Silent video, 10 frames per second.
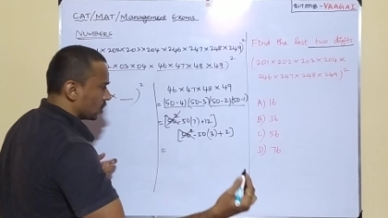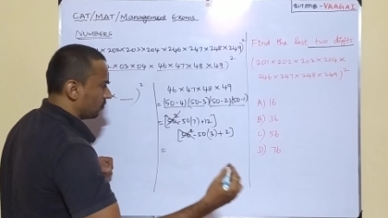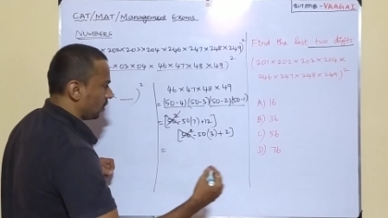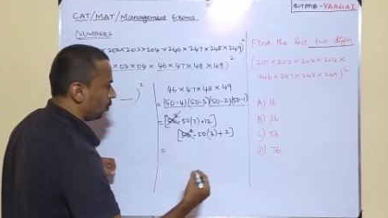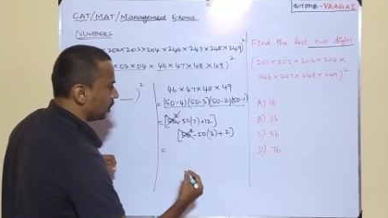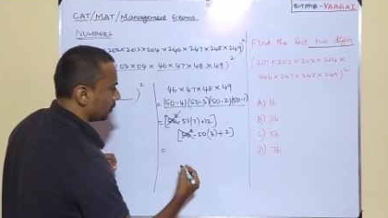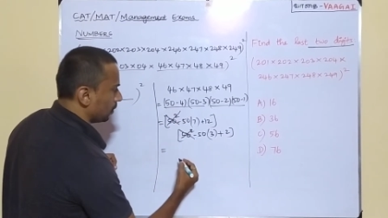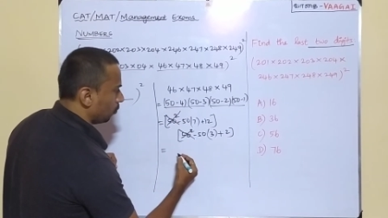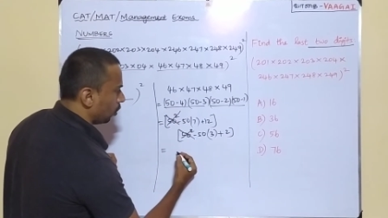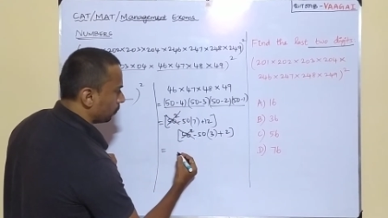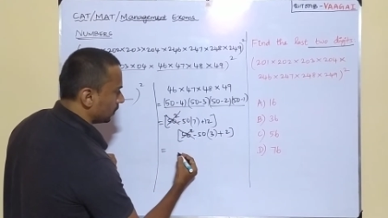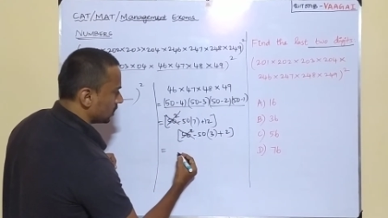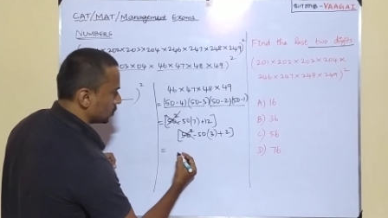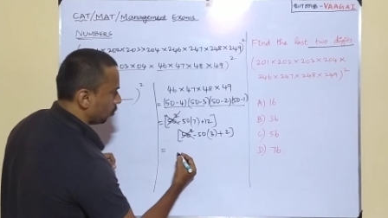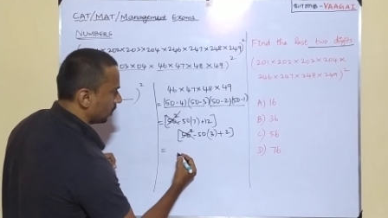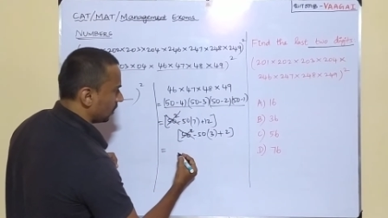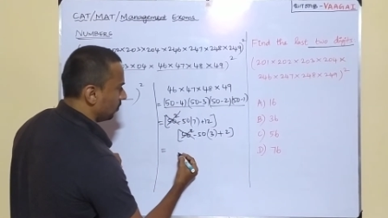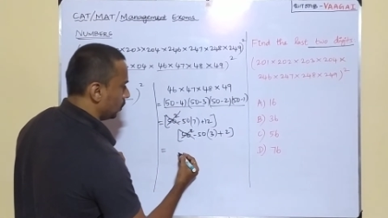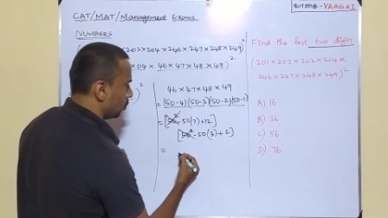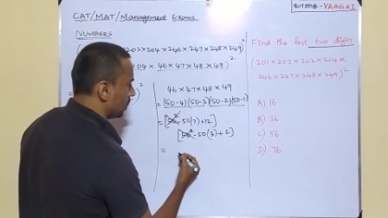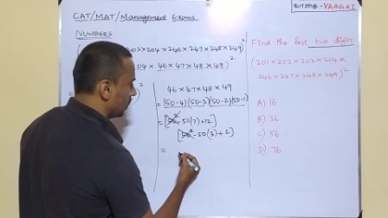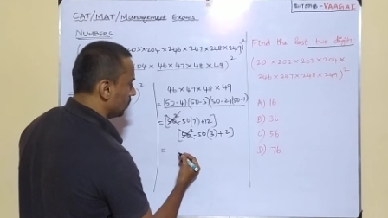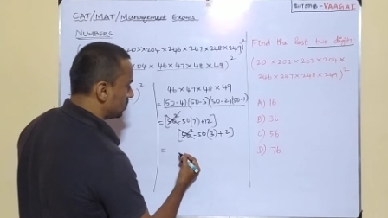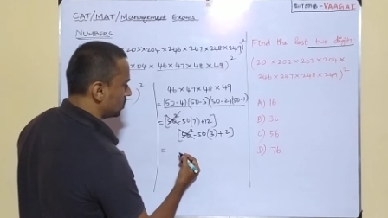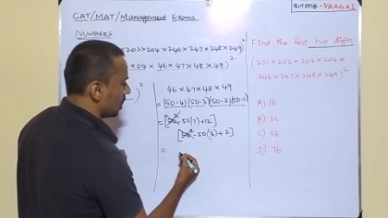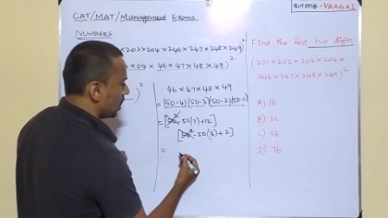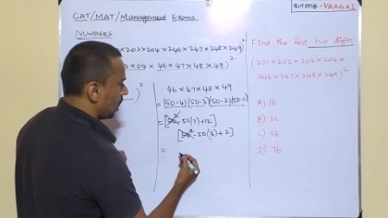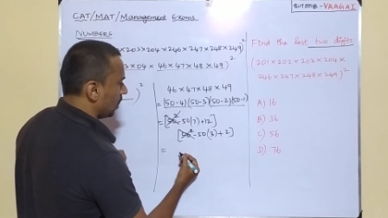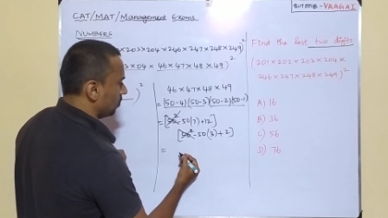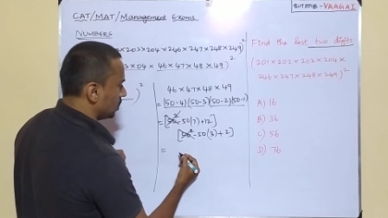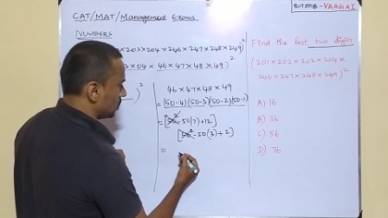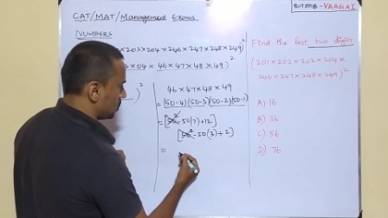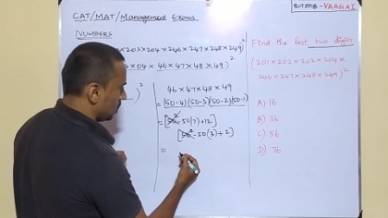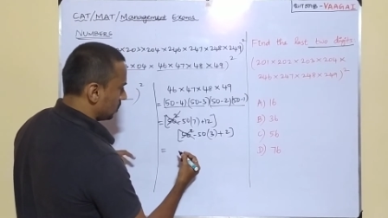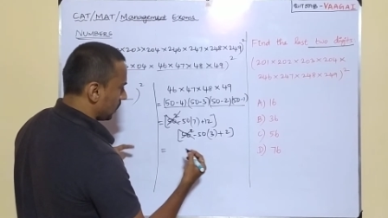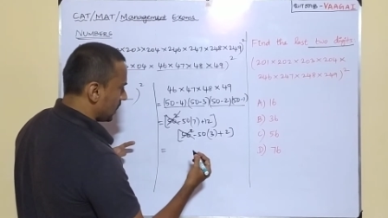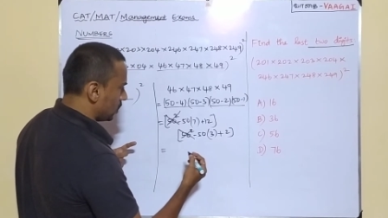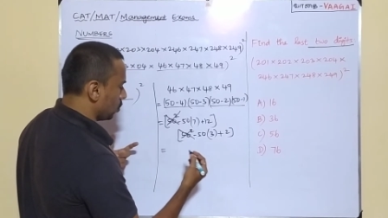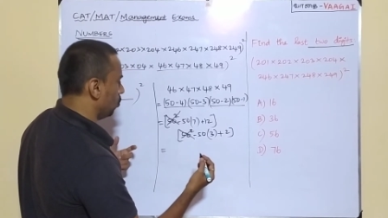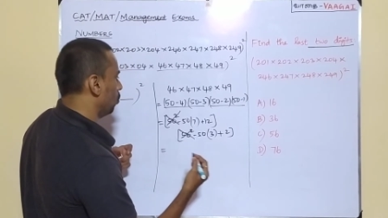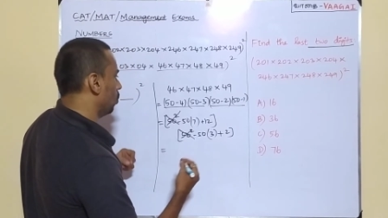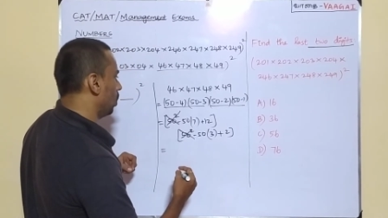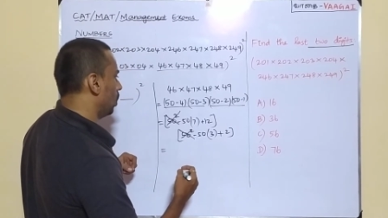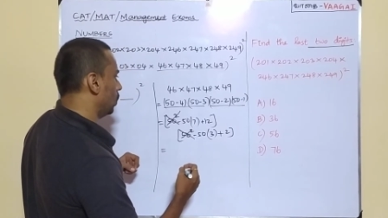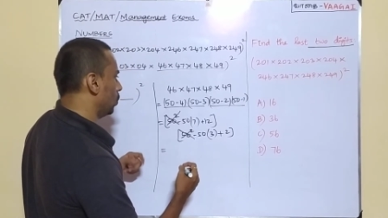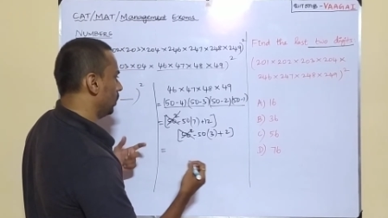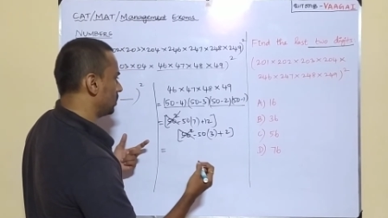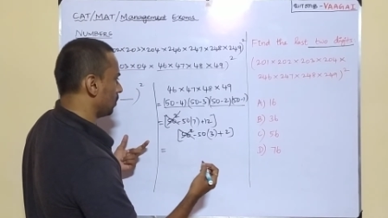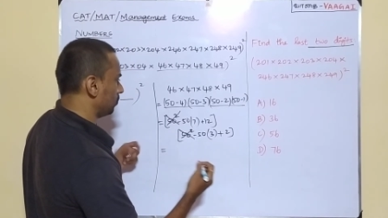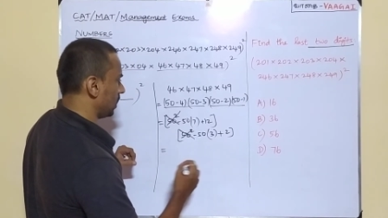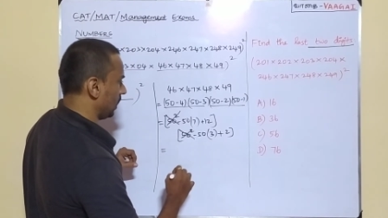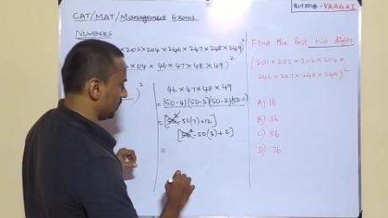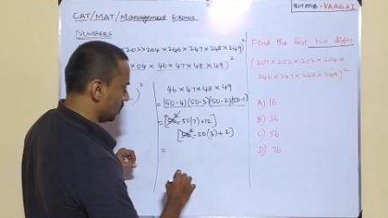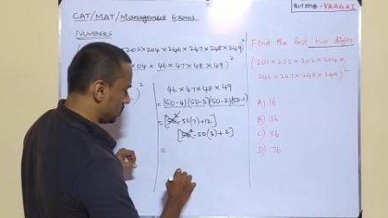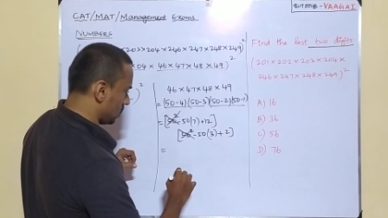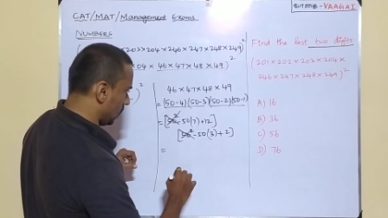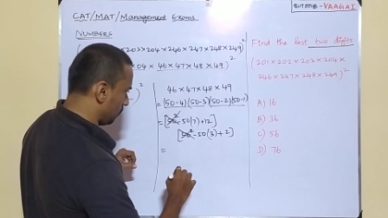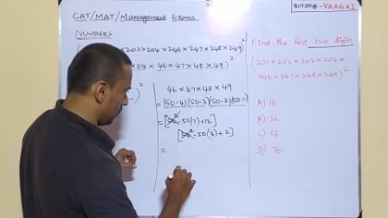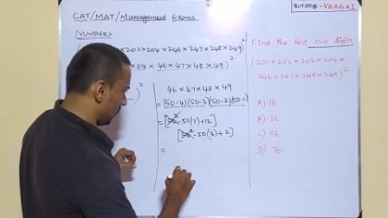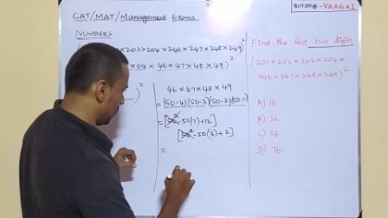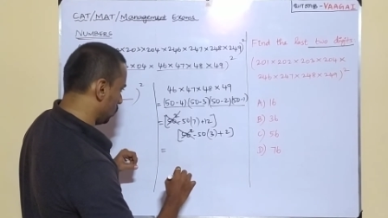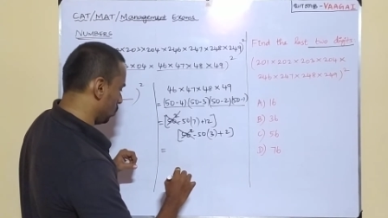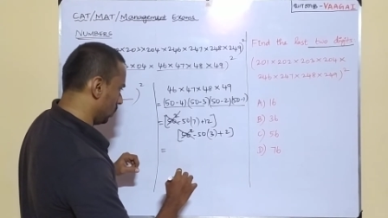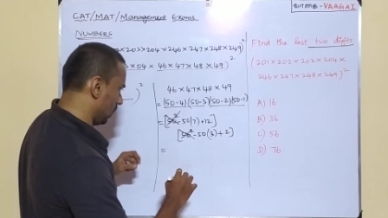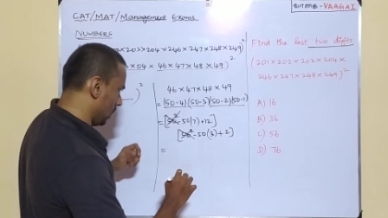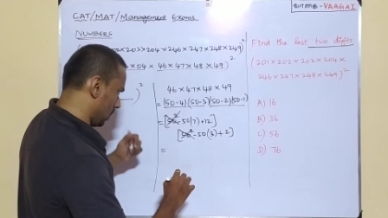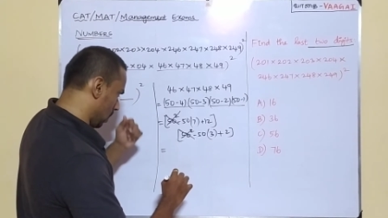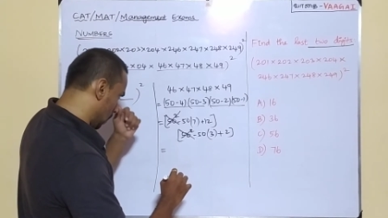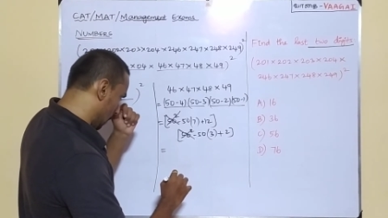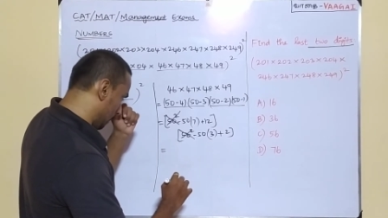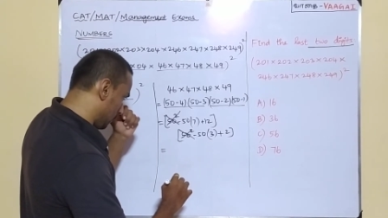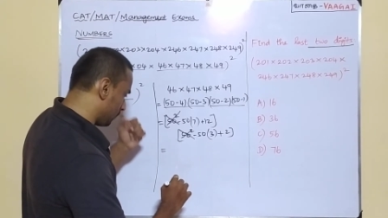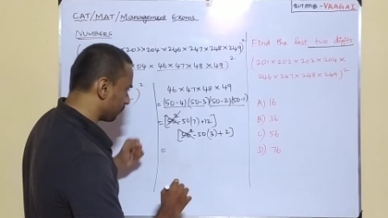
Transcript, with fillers: So if I want to be more precise, what I will do here is, I will just try to uh, do it something like this. Let me try to do it like, uh,